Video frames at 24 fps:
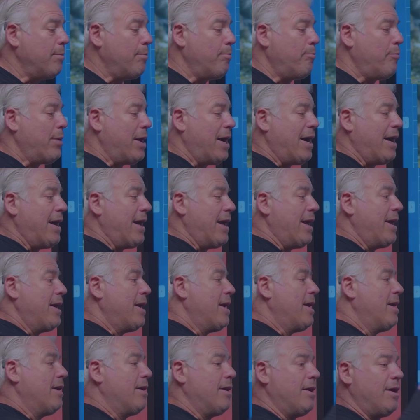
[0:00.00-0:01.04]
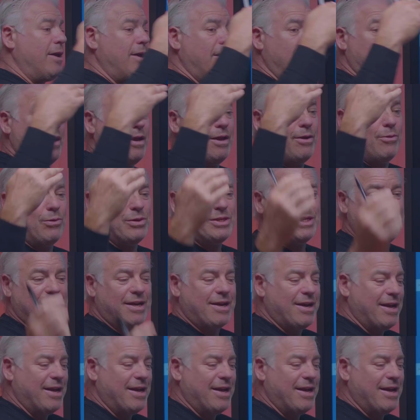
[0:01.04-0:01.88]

done by, uh,